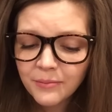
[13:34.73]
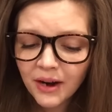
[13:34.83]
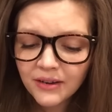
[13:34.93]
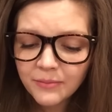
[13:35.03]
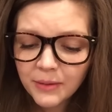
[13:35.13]

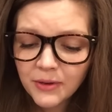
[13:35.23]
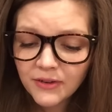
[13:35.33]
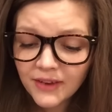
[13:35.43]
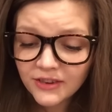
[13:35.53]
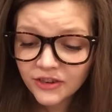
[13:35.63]
Part of my
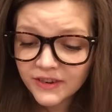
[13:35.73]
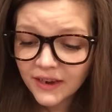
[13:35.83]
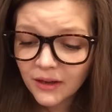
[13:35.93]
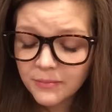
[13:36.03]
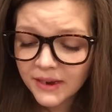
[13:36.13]
motivation to
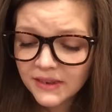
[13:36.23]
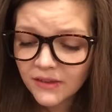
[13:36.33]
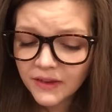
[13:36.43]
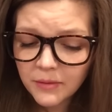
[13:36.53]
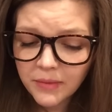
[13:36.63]
help
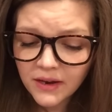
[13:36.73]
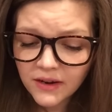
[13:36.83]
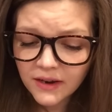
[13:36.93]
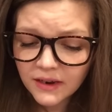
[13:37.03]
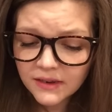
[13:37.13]
myself get
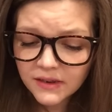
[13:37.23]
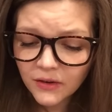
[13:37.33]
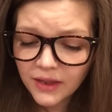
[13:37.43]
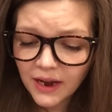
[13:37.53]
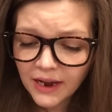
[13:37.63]
better is
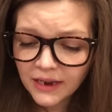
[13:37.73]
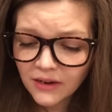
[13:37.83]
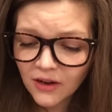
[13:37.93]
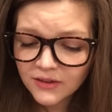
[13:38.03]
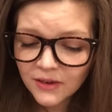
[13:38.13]
so that I
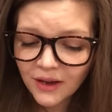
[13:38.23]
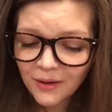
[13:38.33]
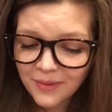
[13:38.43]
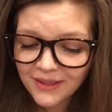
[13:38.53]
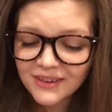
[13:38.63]
can also
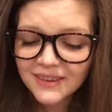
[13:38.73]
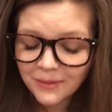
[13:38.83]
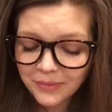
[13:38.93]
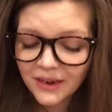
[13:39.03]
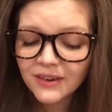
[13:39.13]
help others
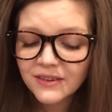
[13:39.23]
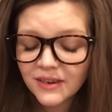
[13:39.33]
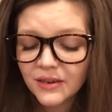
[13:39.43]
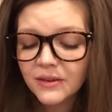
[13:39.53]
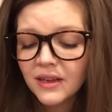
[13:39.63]
get better
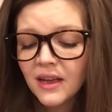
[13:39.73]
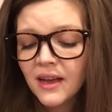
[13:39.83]
too.